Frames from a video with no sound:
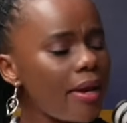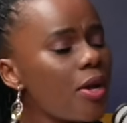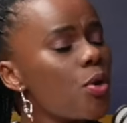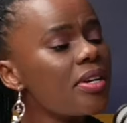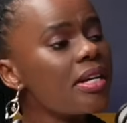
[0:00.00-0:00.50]
I
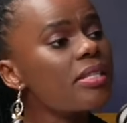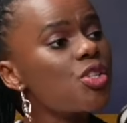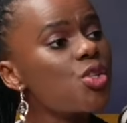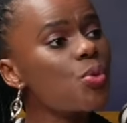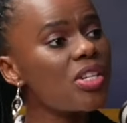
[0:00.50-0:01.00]
know that our
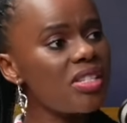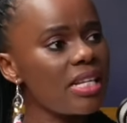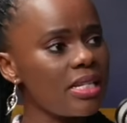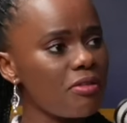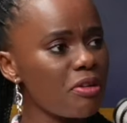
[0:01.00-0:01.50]
situations are
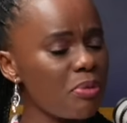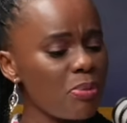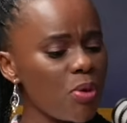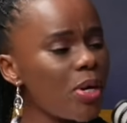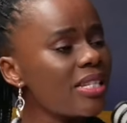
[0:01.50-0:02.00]
different. People
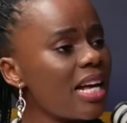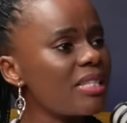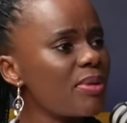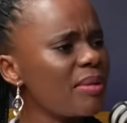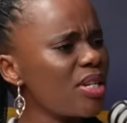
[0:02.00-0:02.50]
always ask
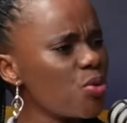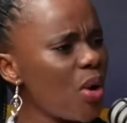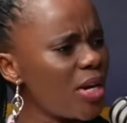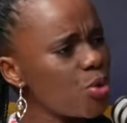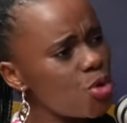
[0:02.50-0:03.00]
me that, Phindi,
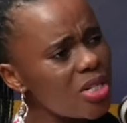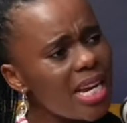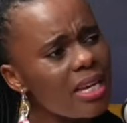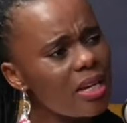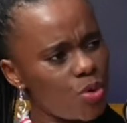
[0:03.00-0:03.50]
why don't you
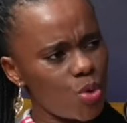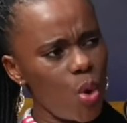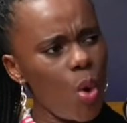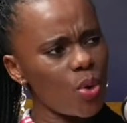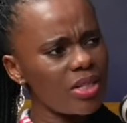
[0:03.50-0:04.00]
take him to
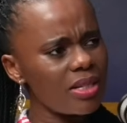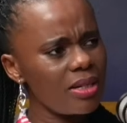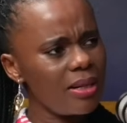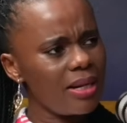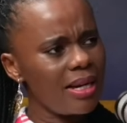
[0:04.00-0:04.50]
court?
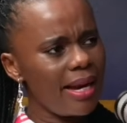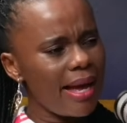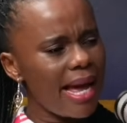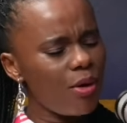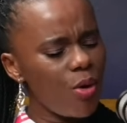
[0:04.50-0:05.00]
Mm.
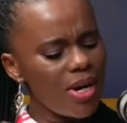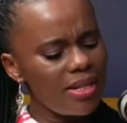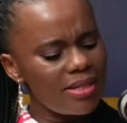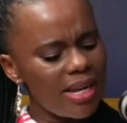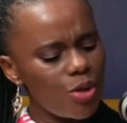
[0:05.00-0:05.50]
I always
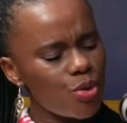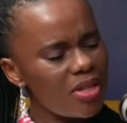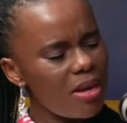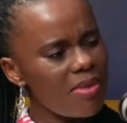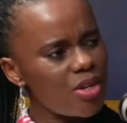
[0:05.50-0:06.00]
say to
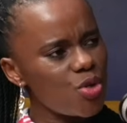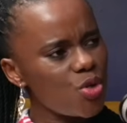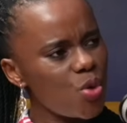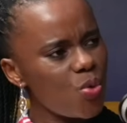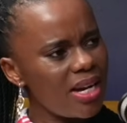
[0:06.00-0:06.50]
them that, you
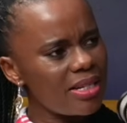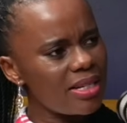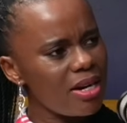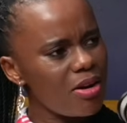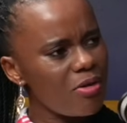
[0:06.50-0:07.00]
know what?
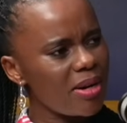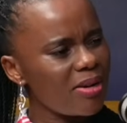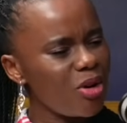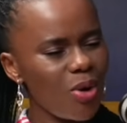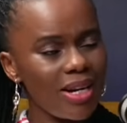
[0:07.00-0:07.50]

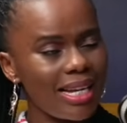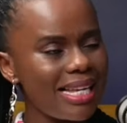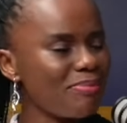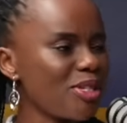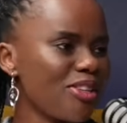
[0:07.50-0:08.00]
oh, guys,
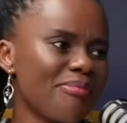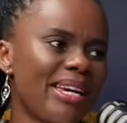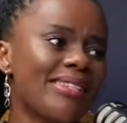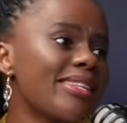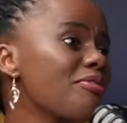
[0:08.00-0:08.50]
peace of
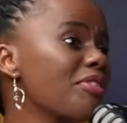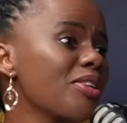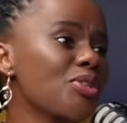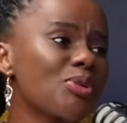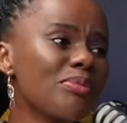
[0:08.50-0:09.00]
mind is
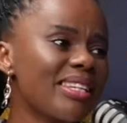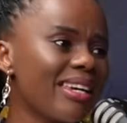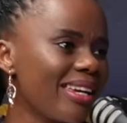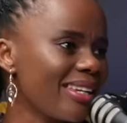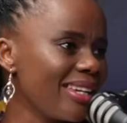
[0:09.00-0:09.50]
everything to me.
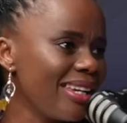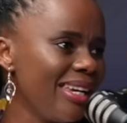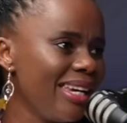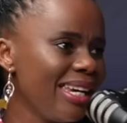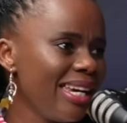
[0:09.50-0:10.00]

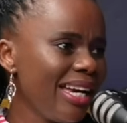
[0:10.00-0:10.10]
Mm.